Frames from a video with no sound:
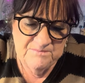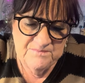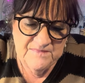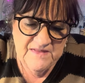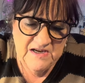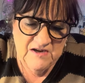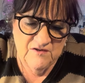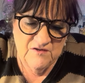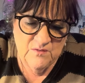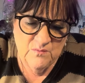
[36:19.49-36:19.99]

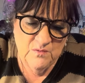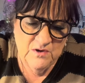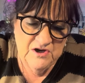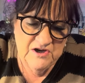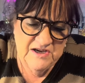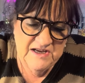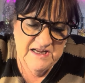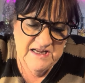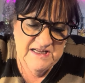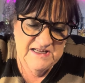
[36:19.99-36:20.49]
They don't know what
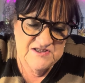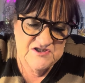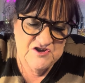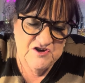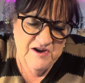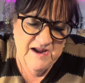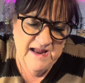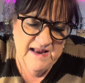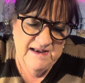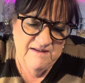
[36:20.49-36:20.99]
it is.
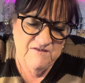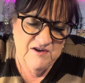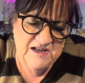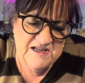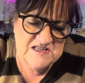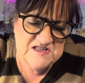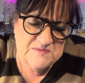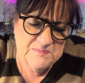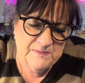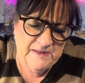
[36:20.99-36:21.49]
You can't even
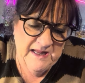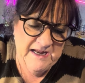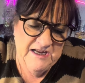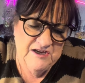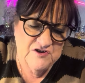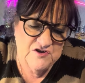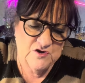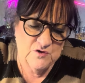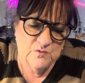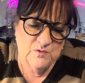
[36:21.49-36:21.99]

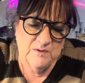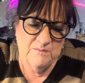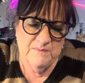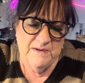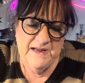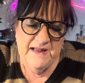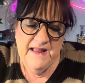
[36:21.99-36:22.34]
explain to them.